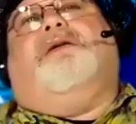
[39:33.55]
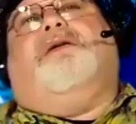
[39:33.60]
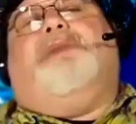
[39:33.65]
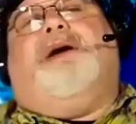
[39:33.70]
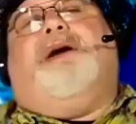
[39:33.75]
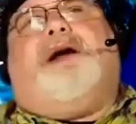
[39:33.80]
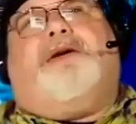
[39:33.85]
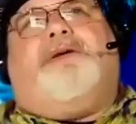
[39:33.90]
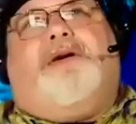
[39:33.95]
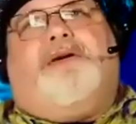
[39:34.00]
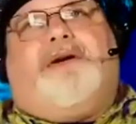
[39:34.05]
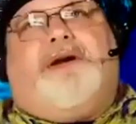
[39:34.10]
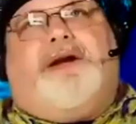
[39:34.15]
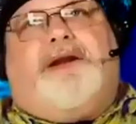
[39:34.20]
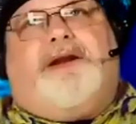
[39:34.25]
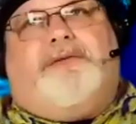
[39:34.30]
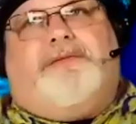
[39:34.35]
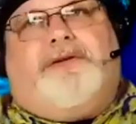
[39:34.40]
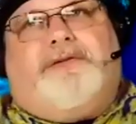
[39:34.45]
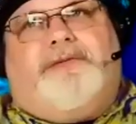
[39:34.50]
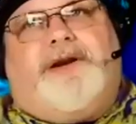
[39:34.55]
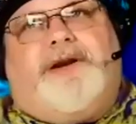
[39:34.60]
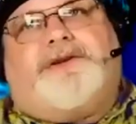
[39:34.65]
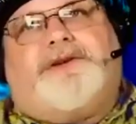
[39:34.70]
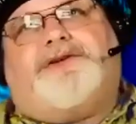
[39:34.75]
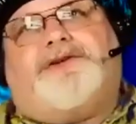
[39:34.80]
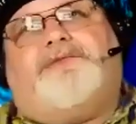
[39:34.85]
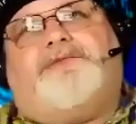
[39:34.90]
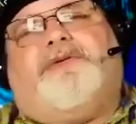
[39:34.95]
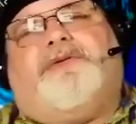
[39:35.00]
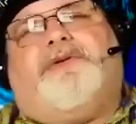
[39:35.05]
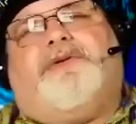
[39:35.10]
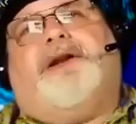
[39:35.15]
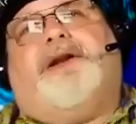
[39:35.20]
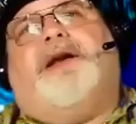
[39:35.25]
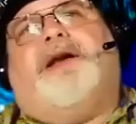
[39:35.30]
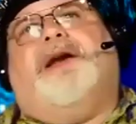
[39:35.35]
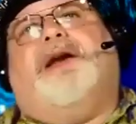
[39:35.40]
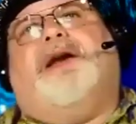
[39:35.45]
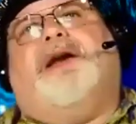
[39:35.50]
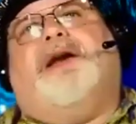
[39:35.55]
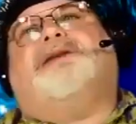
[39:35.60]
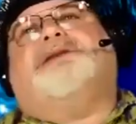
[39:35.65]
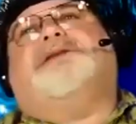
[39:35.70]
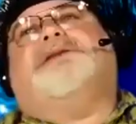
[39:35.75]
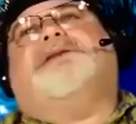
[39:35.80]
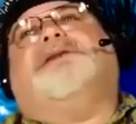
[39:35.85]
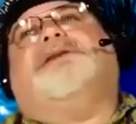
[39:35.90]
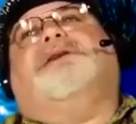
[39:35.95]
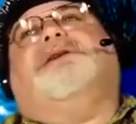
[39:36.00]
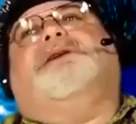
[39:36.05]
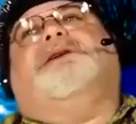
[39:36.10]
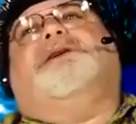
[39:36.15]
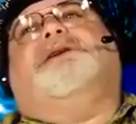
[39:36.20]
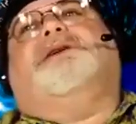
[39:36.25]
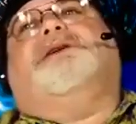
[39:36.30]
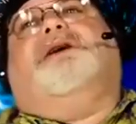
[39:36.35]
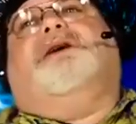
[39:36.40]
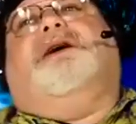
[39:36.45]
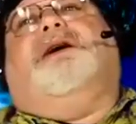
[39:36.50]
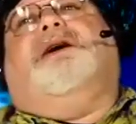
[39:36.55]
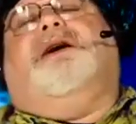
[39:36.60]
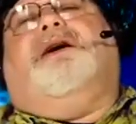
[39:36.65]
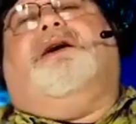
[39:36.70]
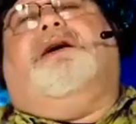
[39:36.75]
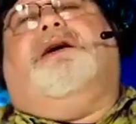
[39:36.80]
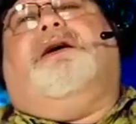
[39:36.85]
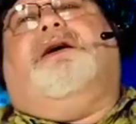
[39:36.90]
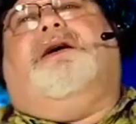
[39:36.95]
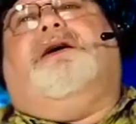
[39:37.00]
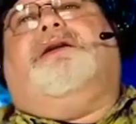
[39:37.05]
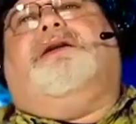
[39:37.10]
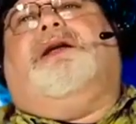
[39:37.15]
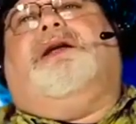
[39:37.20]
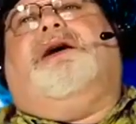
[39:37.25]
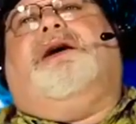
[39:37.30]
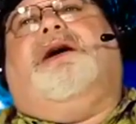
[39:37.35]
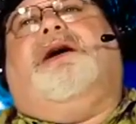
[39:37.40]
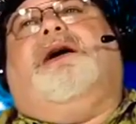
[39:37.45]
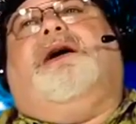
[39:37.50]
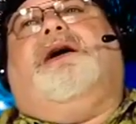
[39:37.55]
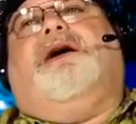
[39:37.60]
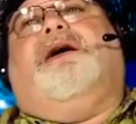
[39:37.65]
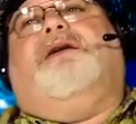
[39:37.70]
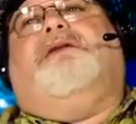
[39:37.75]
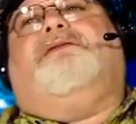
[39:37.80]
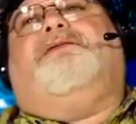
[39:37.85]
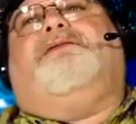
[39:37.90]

macro 90 millimeter 2.8 uh, uh,